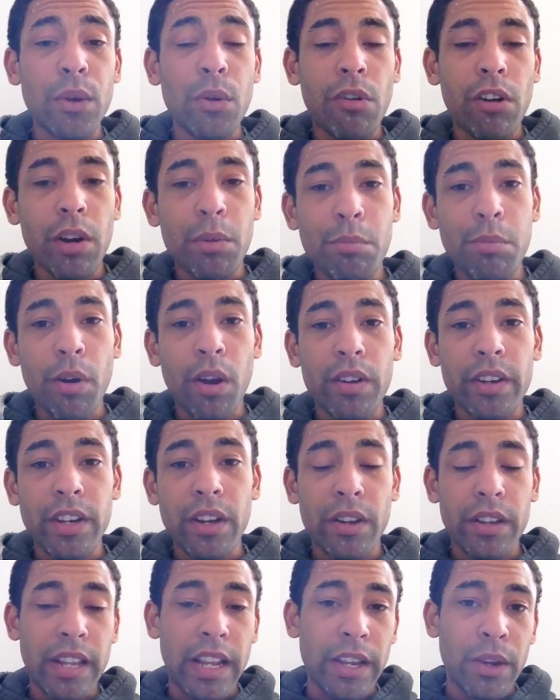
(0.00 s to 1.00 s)
you're on a
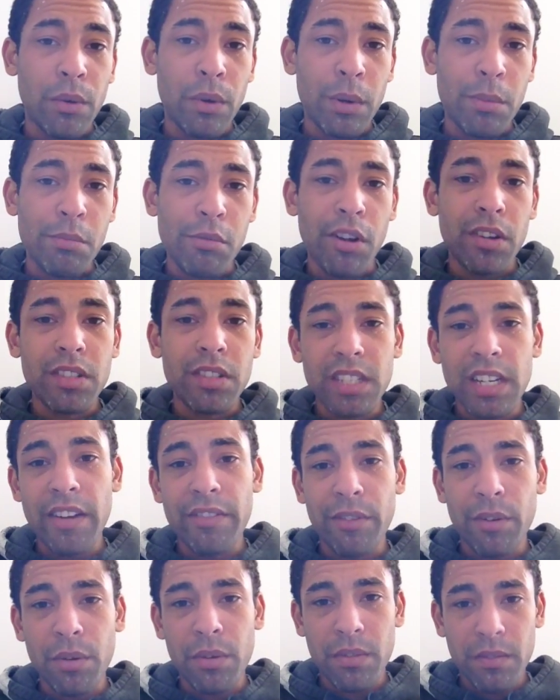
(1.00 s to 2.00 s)
bronze
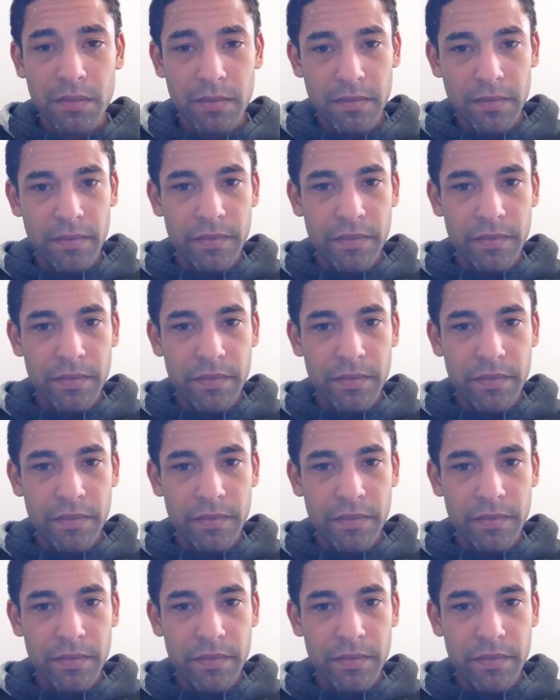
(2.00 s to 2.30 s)
level,